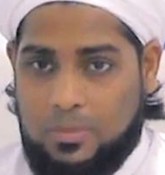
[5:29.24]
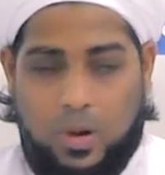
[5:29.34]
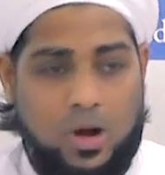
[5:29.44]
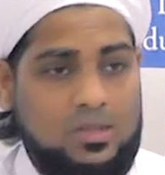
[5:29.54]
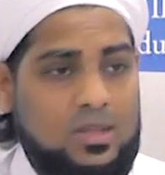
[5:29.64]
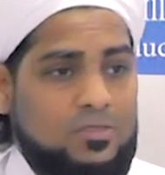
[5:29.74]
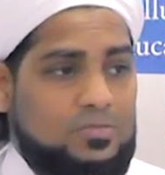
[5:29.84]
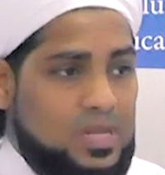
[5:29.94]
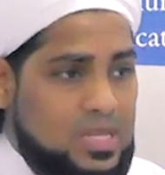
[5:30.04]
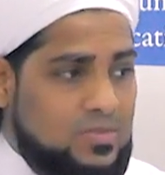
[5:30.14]
Part of
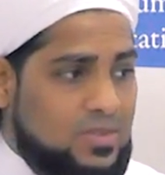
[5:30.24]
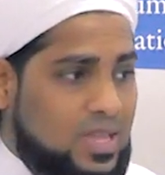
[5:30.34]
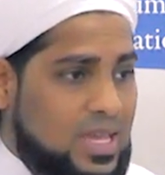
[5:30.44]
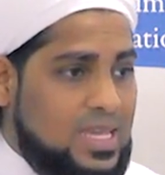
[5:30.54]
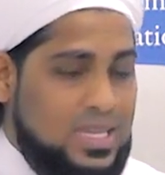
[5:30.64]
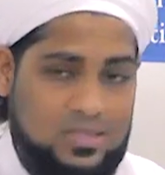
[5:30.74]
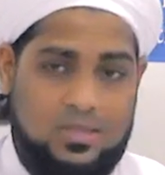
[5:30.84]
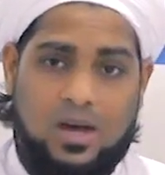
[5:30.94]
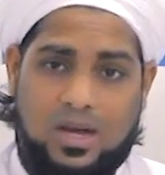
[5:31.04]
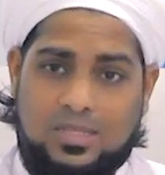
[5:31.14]
believing that He is
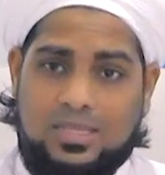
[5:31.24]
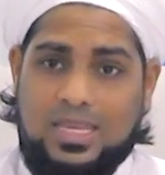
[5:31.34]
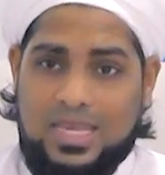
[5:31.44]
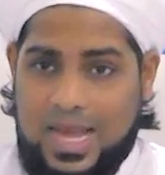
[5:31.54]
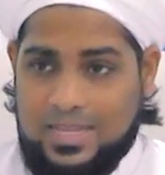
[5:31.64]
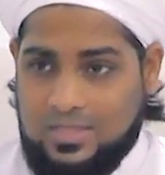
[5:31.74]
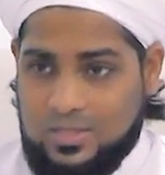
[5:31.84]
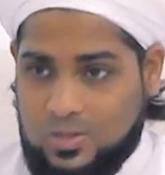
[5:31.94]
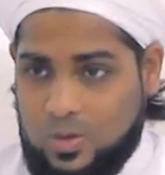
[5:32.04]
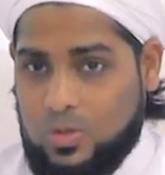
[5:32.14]
God is that He has the
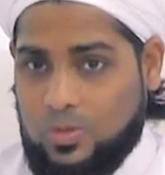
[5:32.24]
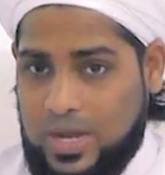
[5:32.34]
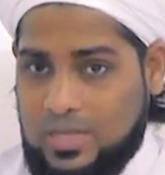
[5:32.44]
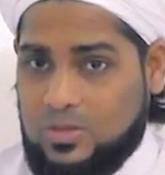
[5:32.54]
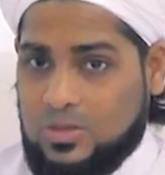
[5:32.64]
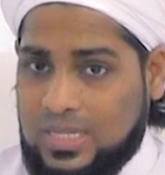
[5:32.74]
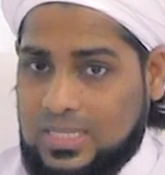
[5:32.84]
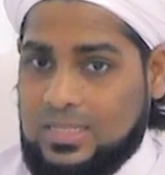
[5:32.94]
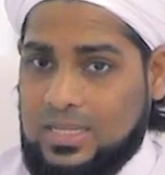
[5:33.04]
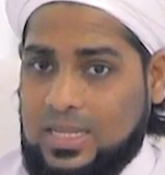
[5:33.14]
sole right to
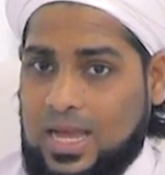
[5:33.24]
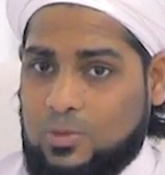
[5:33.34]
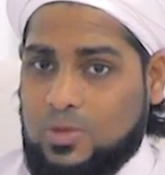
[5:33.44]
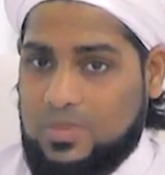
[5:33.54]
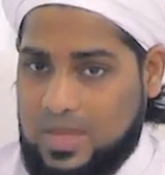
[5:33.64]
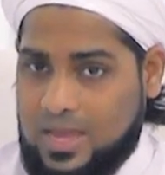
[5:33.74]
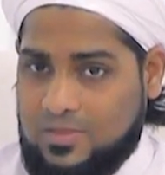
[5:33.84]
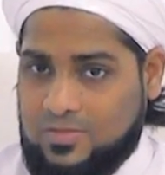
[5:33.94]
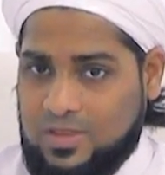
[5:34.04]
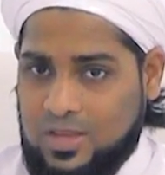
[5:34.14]
dictate how we
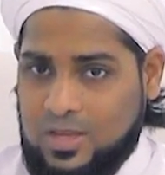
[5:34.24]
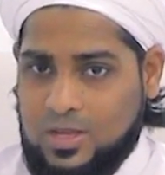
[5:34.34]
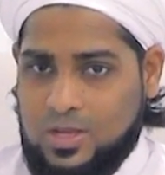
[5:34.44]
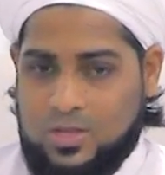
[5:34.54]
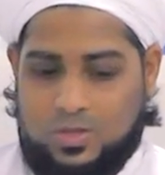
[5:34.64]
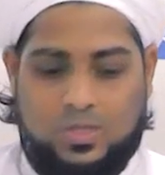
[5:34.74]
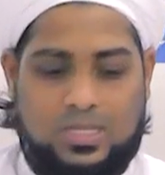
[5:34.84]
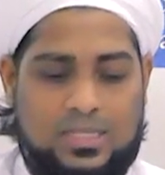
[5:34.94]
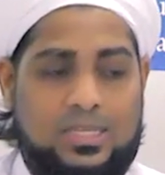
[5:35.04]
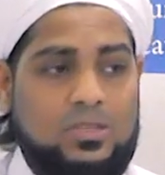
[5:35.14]
behave. So it's
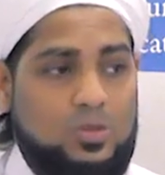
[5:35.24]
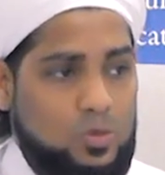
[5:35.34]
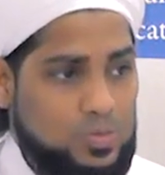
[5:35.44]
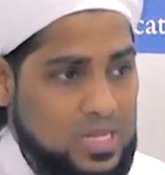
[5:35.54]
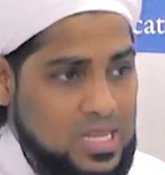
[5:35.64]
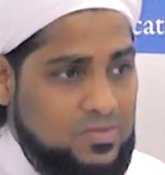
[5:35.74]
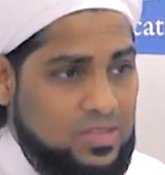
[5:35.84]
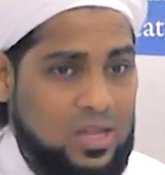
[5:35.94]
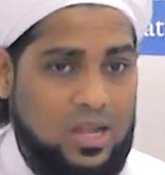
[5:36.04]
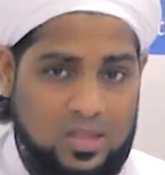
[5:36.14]
like saying, do you believe
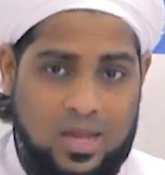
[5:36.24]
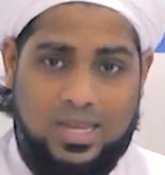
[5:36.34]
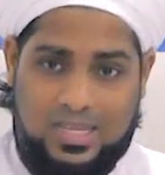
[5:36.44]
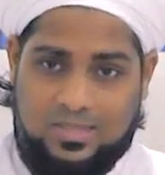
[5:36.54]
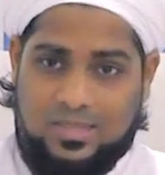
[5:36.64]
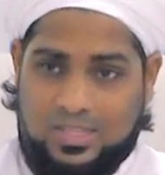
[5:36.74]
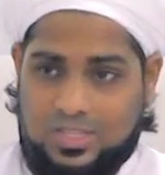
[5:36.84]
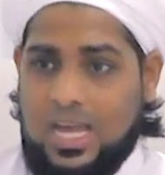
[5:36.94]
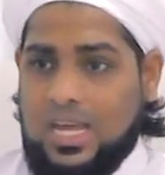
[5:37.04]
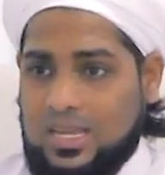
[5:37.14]
that Allah is the
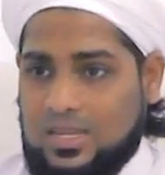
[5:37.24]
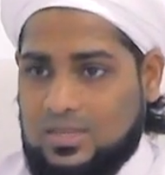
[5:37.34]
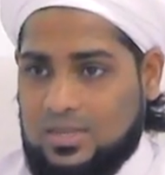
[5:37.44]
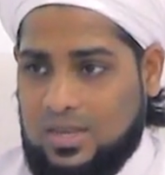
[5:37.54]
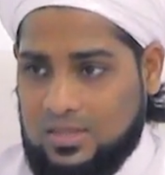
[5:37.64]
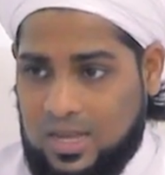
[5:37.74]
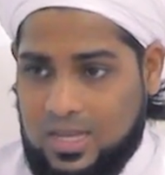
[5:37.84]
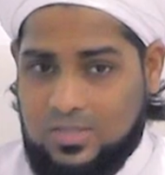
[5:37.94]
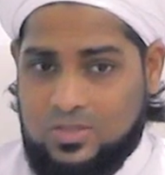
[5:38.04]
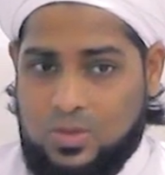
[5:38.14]
Shari'? Allah
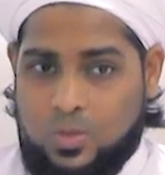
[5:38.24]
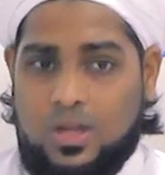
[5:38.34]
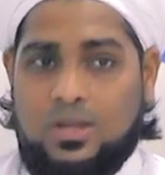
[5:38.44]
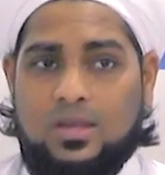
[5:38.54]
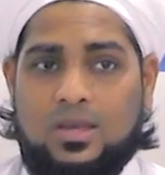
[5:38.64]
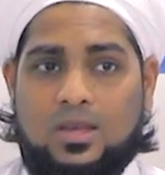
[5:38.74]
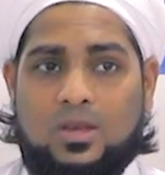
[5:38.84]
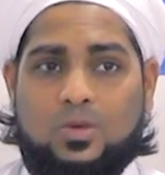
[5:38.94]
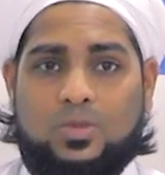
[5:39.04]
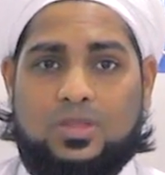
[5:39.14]
is the one
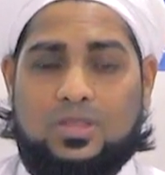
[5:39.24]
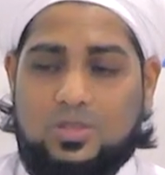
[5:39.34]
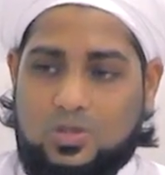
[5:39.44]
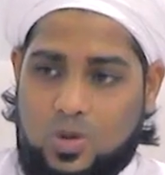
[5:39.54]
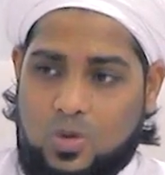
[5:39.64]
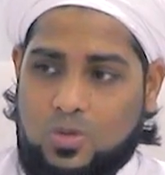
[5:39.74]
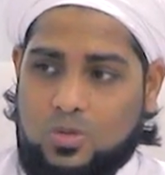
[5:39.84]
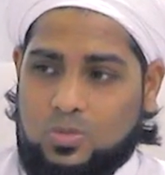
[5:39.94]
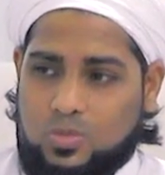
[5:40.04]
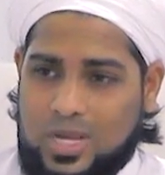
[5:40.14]
with the
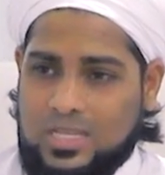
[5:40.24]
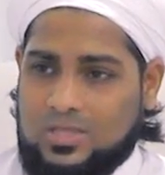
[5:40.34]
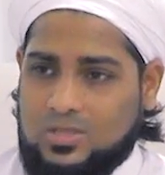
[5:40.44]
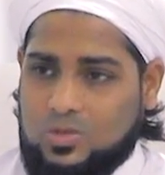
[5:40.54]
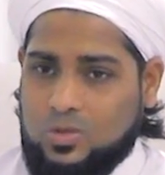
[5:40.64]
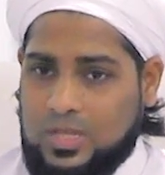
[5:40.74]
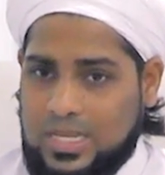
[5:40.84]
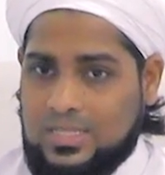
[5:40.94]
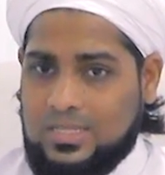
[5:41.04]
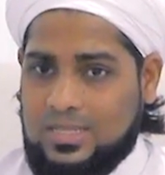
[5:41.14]
sole right to
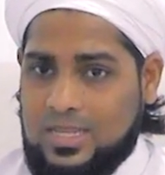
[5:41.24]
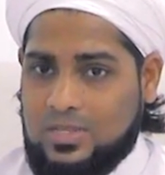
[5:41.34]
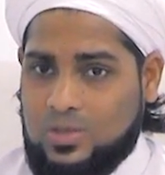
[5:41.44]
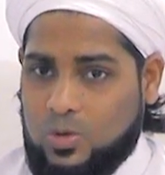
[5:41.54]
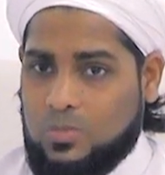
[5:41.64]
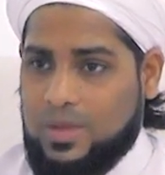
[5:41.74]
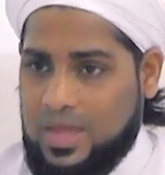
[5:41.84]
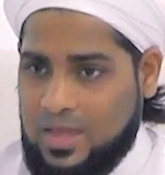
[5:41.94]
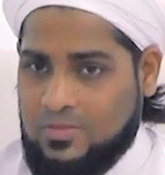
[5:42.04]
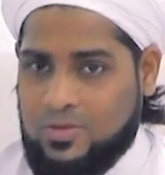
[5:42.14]
legislate your
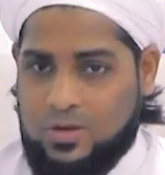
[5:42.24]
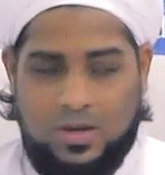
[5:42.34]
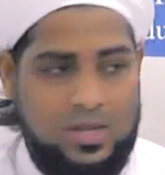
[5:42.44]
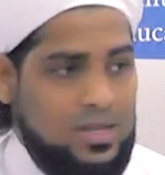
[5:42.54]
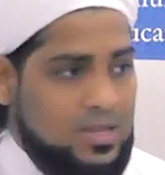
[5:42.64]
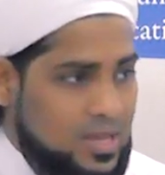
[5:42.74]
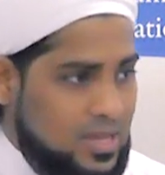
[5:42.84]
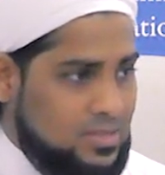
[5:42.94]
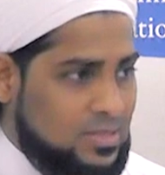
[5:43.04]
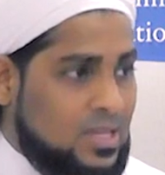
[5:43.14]
behavior.
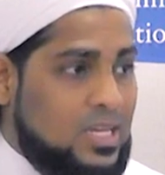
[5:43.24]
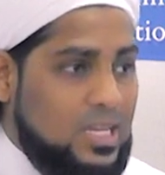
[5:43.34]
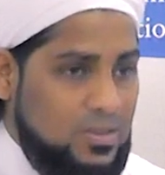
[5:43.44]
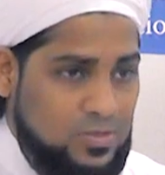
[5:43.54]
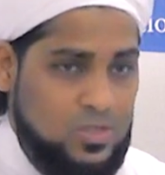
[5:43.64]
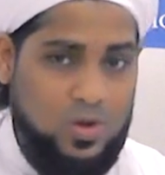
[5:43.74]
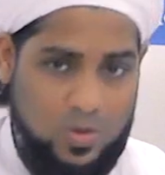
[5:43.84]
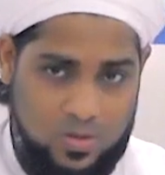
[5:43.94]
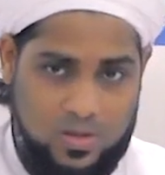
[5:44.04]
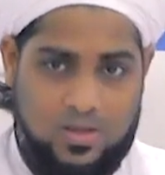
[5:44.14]
Yes. If
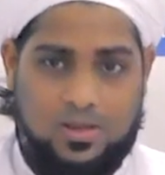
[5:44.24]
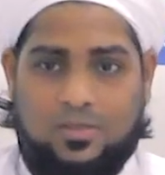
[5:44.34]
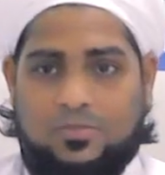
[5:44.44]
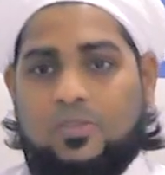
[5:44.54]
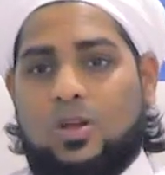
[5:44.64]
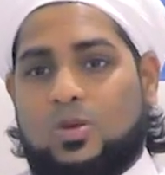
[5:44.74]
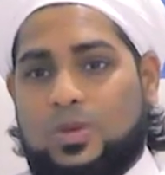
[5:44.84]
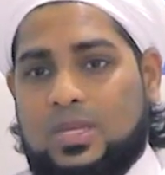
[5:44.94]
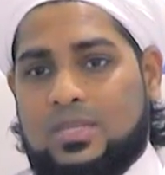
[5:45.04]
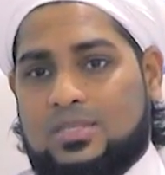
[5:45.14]
so,
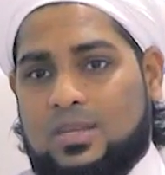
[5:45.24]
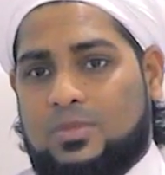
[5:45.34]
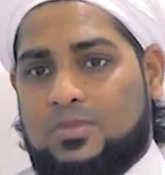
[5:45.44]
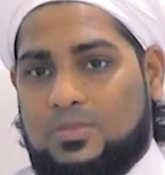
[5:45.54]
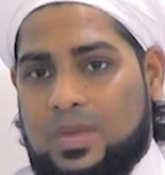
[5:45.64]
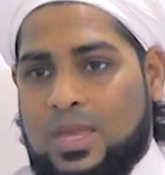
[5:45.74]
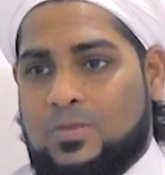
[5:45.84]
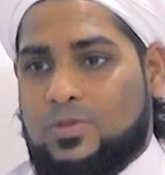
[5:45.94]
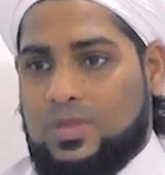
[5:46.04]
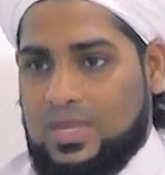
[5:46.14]
following is some of the
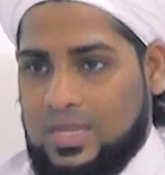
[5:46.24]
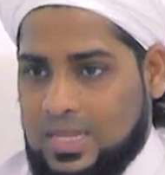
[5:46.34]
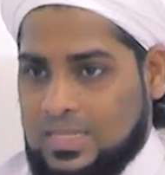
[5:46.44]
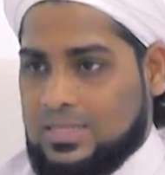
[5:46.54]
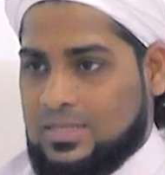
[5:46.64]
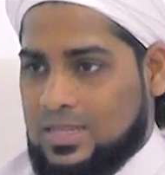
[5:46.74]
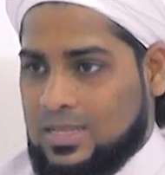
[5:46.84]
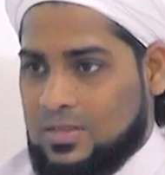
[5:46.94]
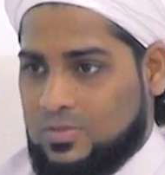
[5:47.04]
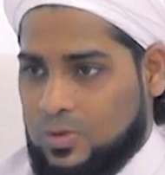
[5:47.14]
behavior that He
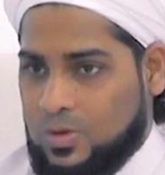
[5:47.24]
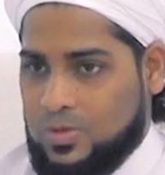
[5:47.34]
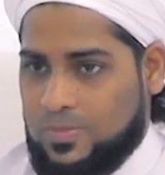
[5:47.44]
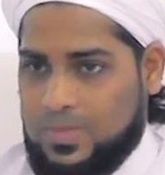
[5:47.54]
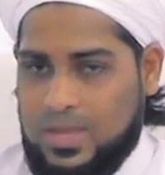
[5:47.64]
legislated for you.